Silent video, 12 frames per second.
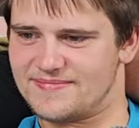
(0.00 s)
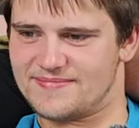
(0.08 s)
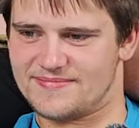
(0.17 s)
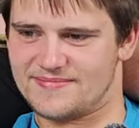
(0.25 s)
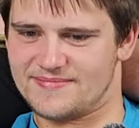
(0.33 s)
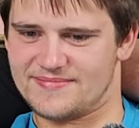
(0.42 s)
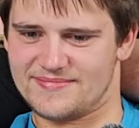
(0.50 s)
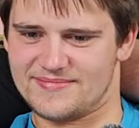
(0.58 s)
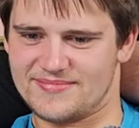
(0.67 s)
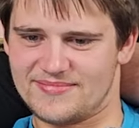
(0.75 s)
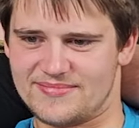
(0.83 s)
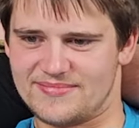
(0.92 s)

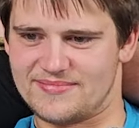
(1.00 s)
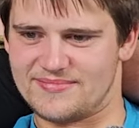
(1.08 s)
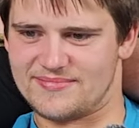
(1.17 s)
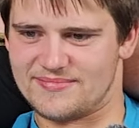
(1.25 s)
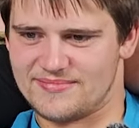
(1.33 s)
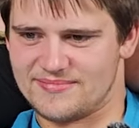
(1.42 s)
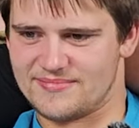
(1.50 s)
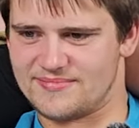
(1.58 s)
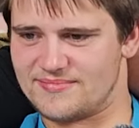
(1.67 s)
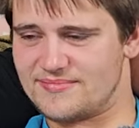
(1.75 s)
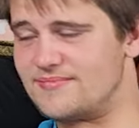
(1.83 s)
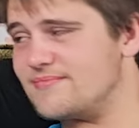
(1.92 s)

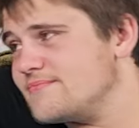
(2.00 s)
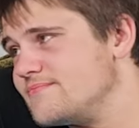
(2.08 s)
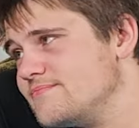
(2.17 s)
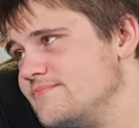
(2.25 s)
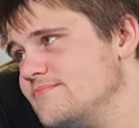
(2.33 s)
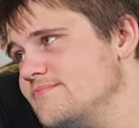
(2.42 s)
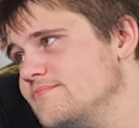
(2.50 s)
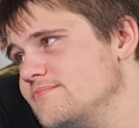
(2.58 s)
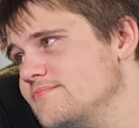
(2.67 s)
(not speaking)